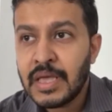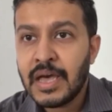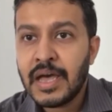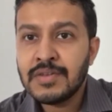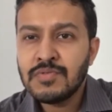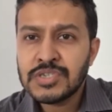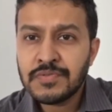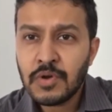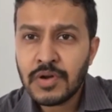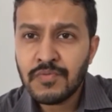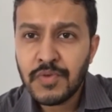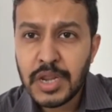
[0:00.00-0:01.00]
and which have
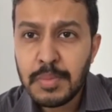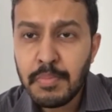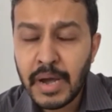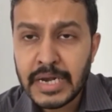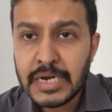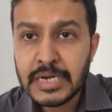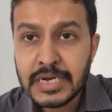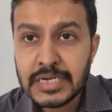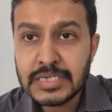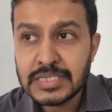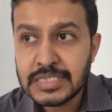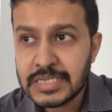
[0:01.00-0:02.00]
got very mild
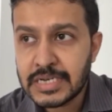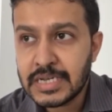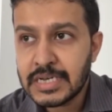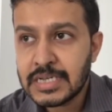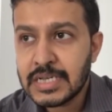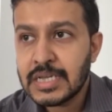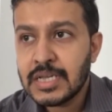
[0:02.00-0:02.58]
detergents in it.